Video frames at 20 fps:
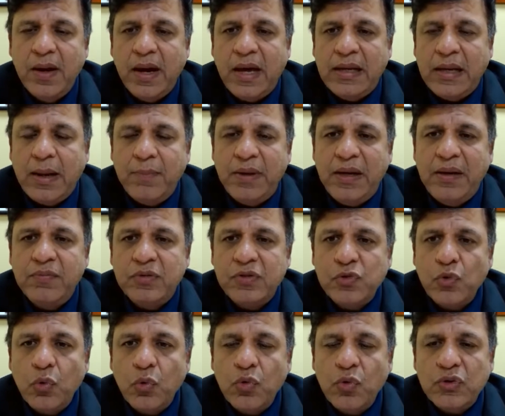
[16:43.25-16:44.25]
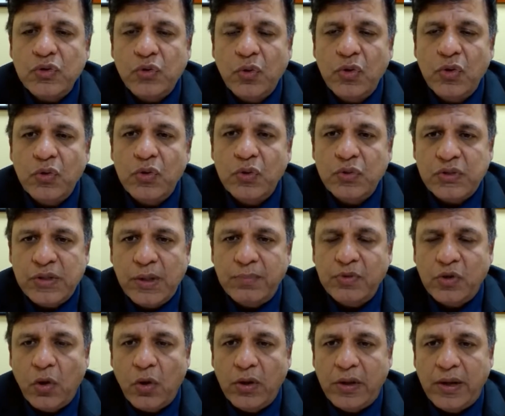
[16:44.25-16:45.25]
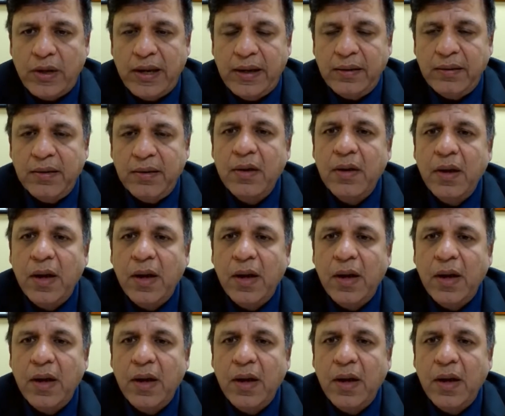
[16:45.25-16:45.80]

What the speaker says: And I believe Sonu is going to do some talking